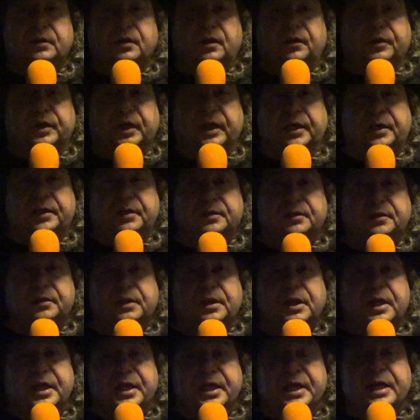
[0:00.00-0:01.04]
Okay?
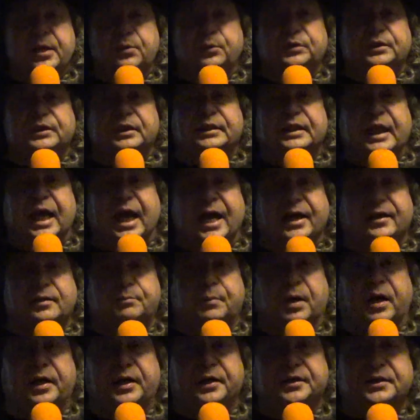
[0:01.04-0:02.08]
He was attacked
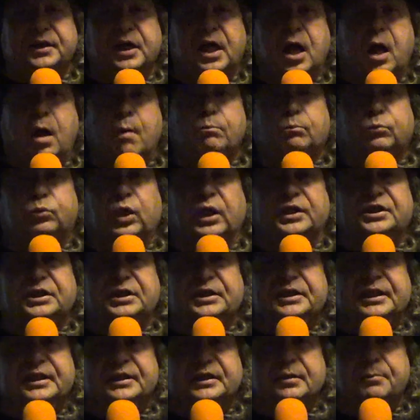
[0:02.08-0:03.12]
by its
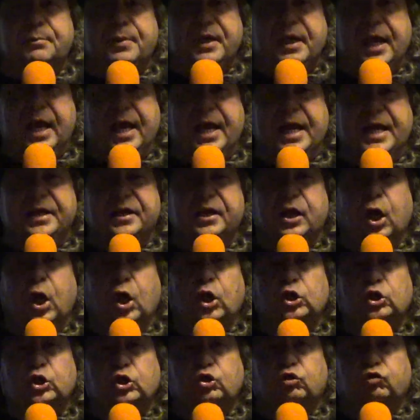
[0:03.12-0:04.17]
prejudice and hate,